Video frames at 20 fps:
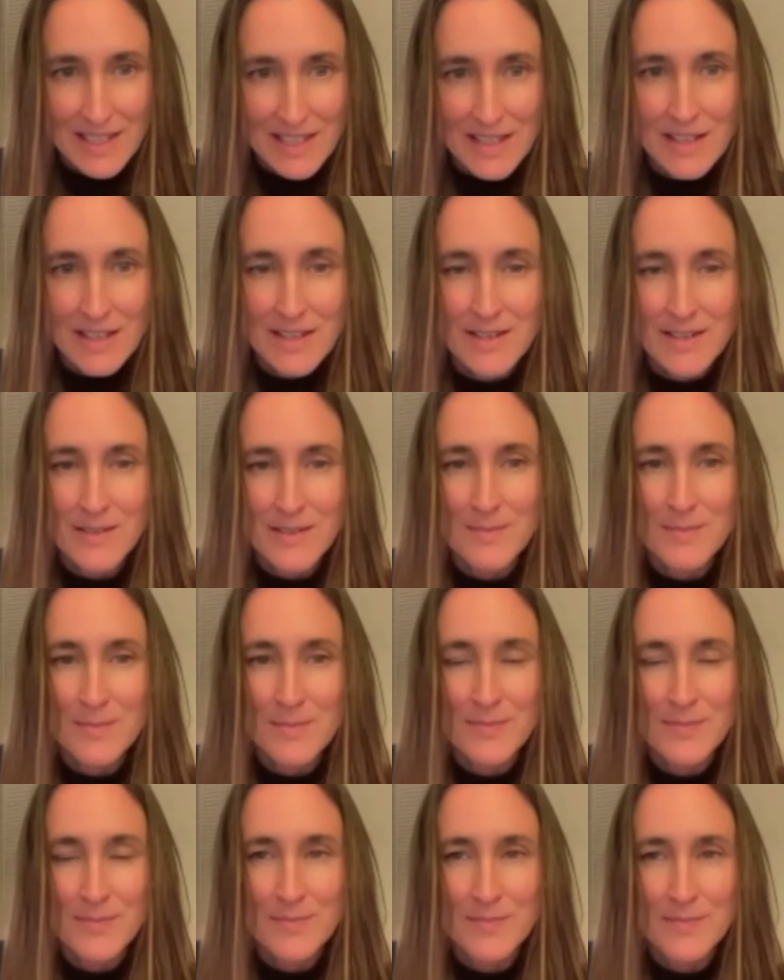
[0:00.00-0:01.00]

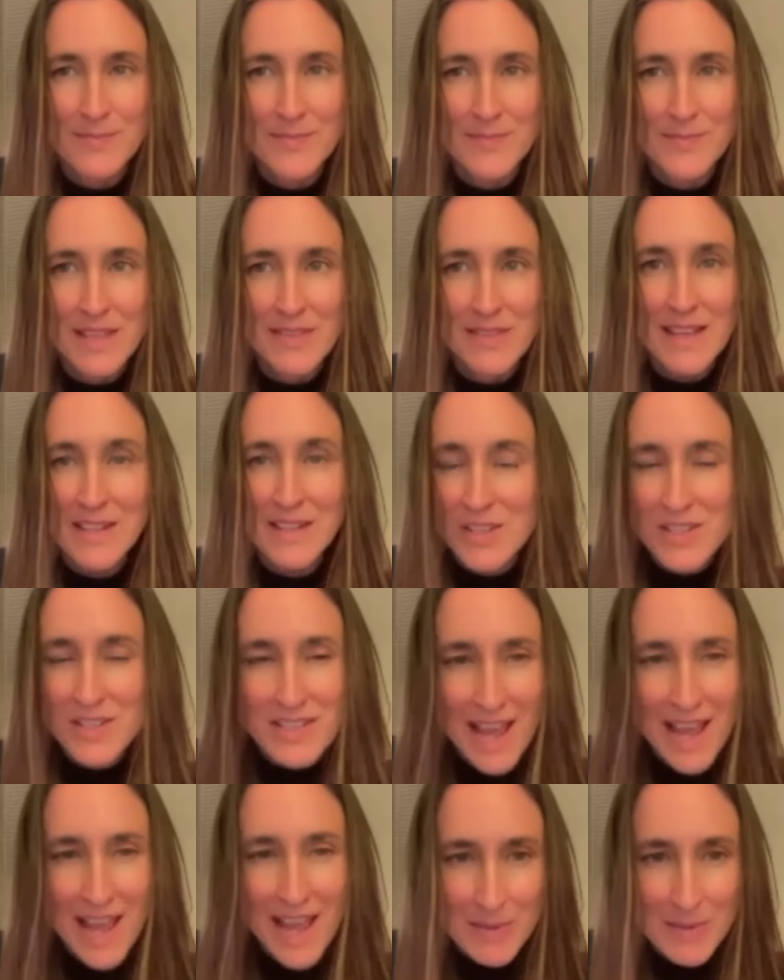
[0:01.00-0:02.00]
Um, and that's just
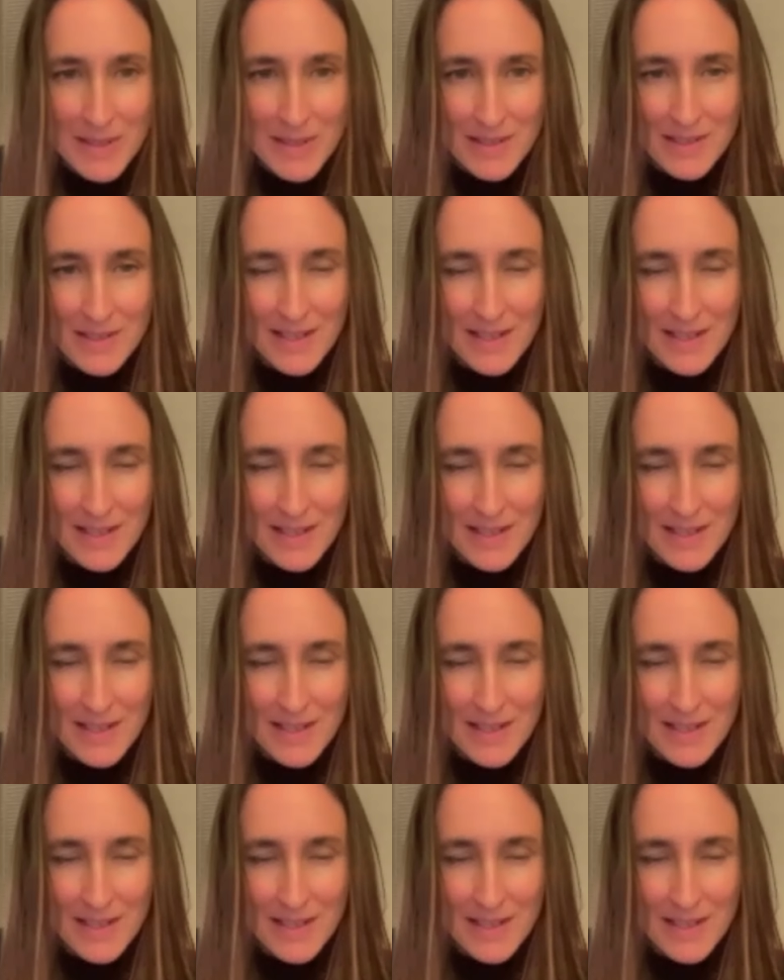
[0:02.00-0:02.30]
habit.